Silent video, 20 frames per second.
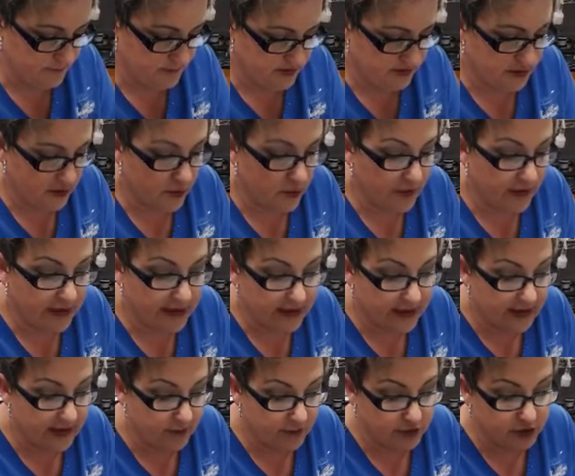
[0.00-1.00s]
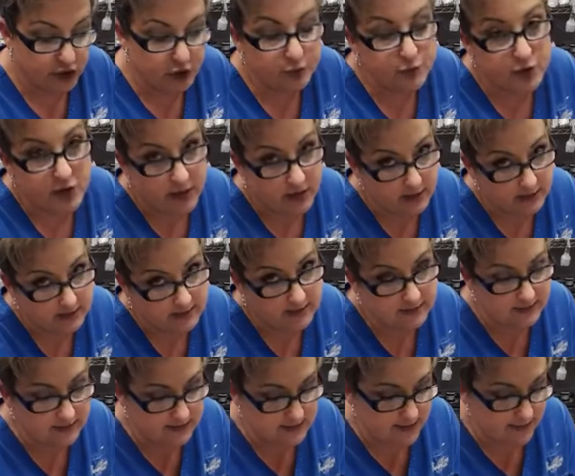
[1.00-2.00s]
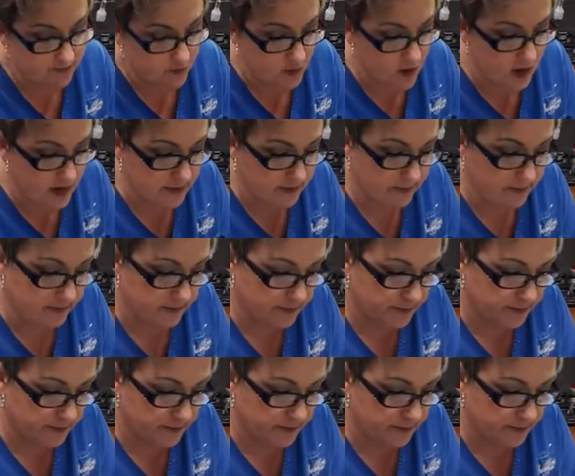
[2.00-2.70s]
so we ended up with 2 products instead of 1.